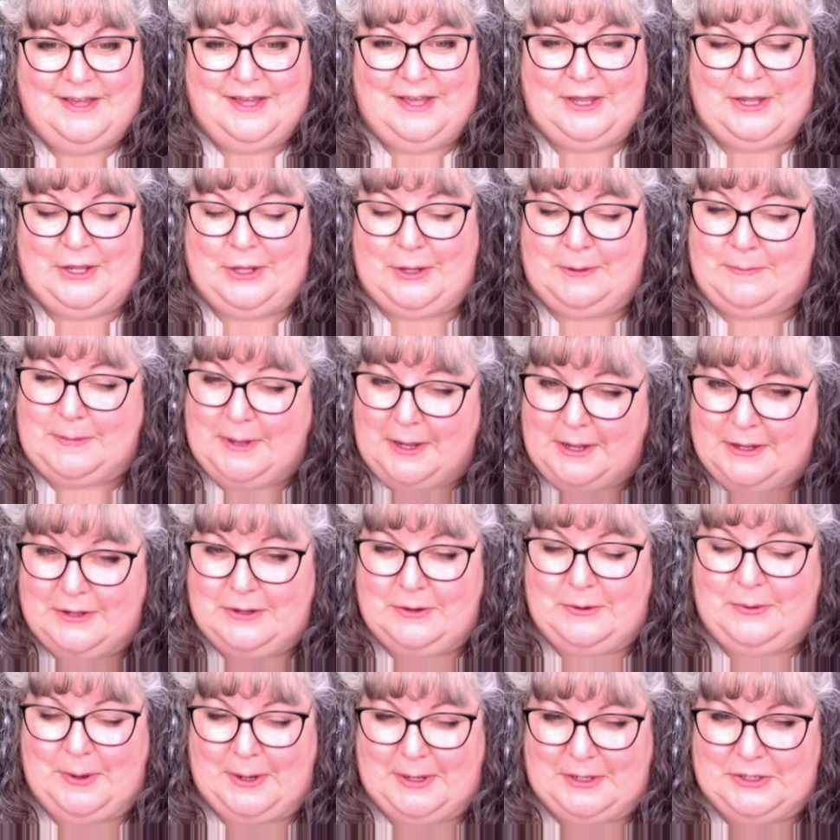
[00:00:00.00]
I'm not
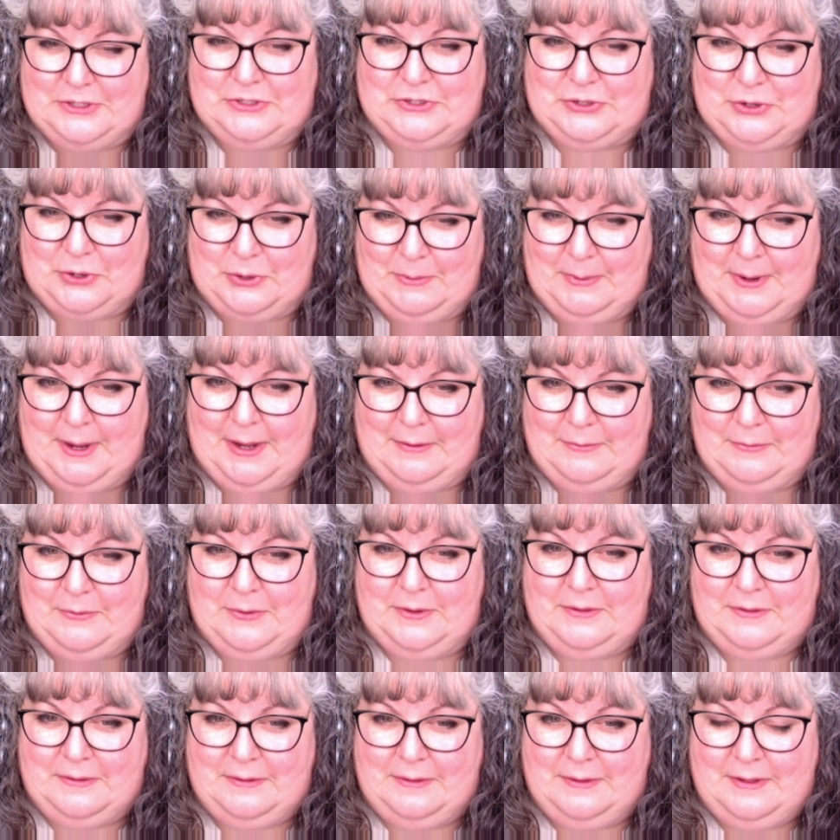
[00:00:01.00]
quite sure about
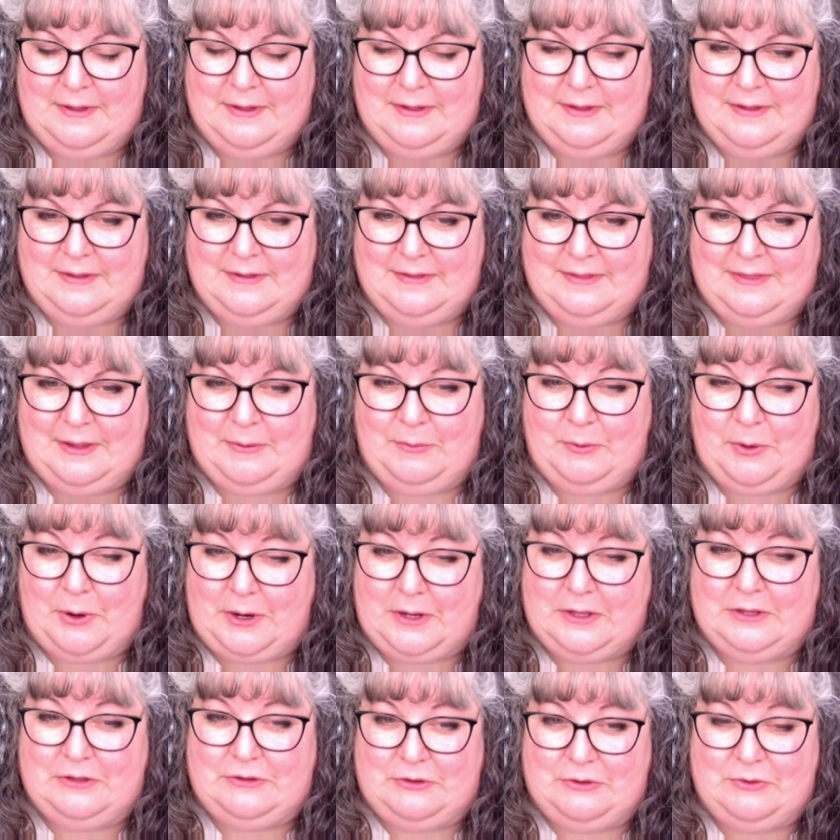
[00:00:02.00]
what they weren't
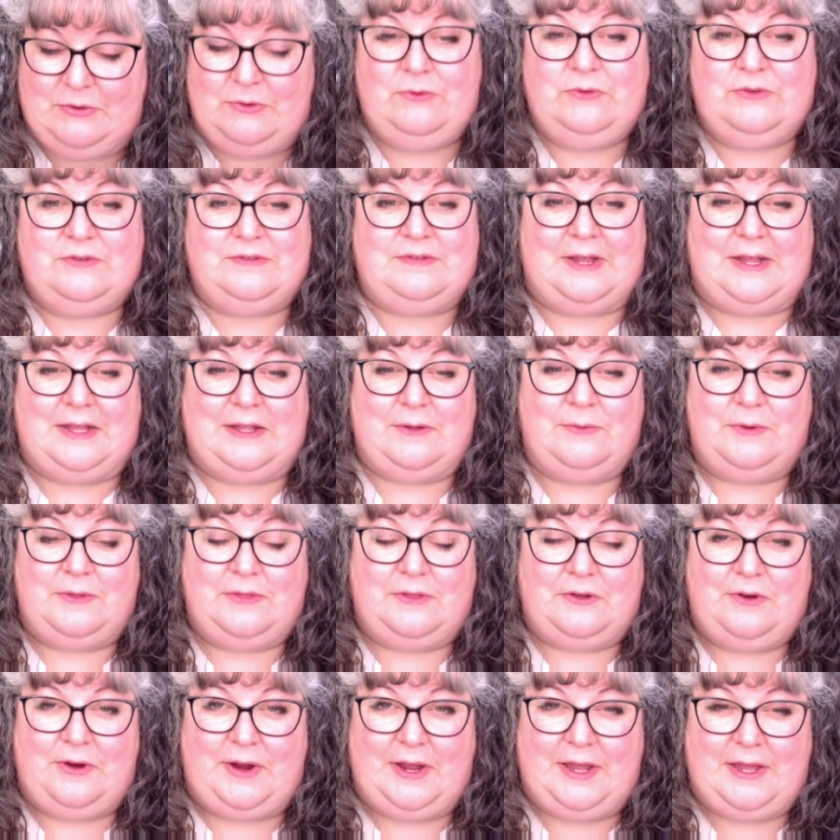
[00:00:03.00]
going to do Santa with
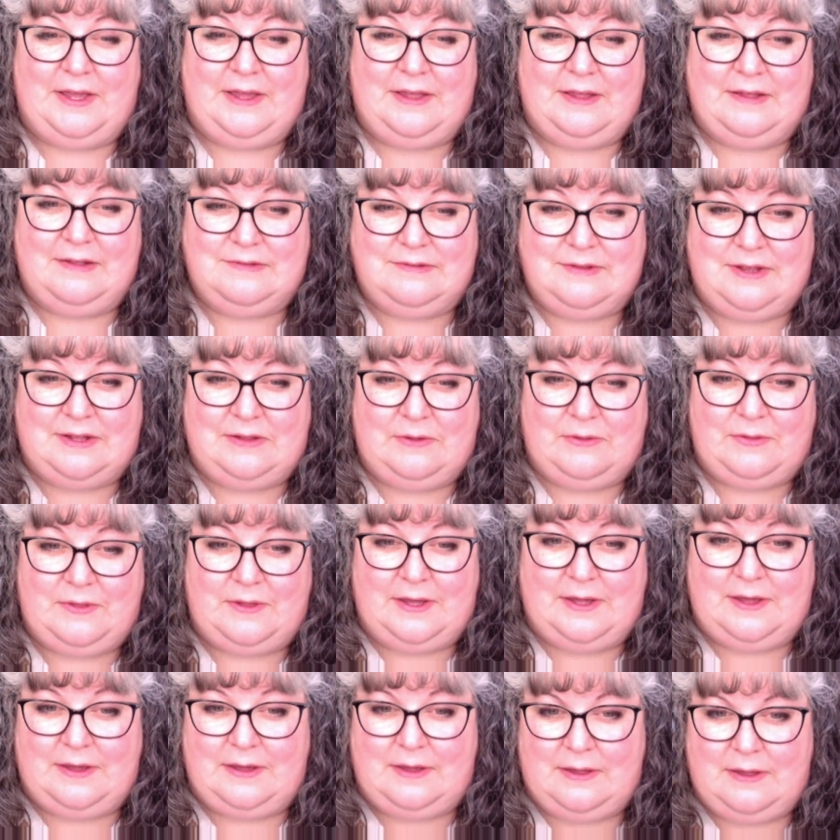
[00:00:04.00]
the grandkids. I don't
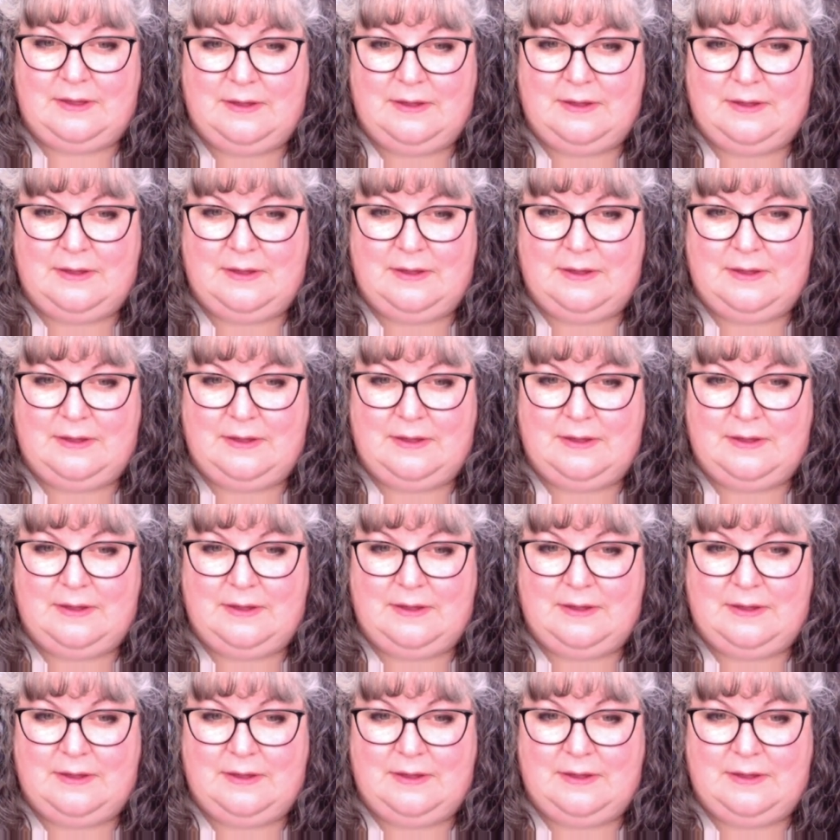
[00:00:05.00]
think,